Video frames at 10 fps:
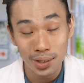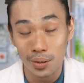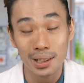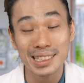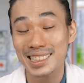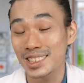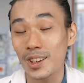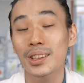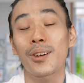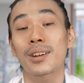No, it's
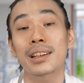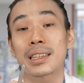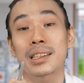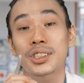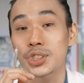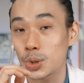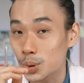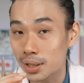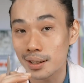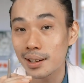not only
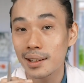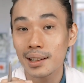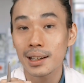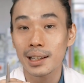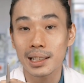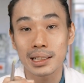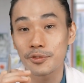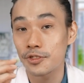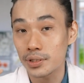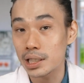sugar in
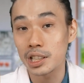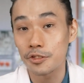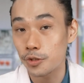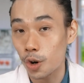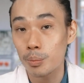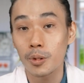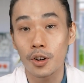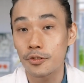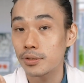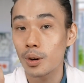the form
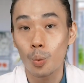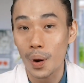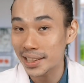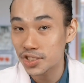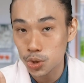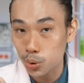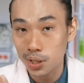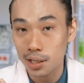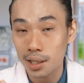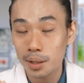of white
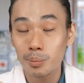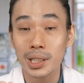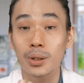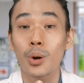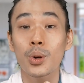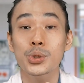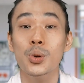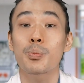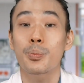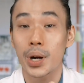sugar, but
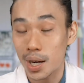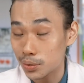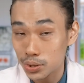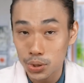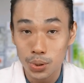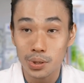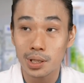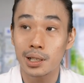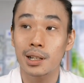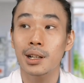also brown
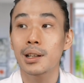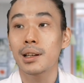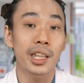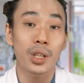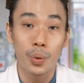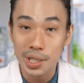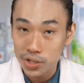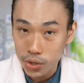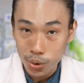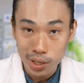sugar, liquid
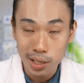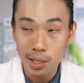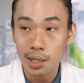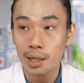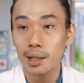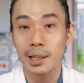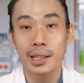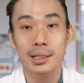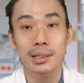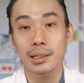sugar,
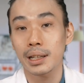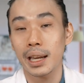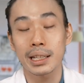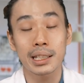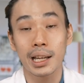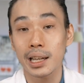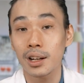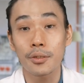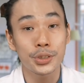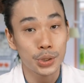like any kind
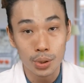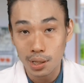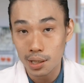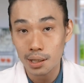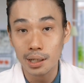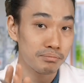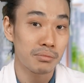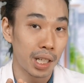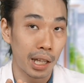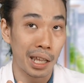of sugar,
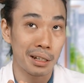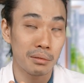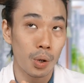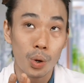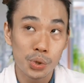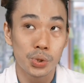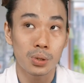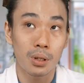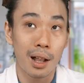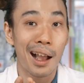and
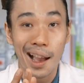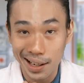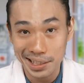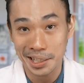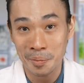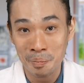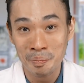also honey.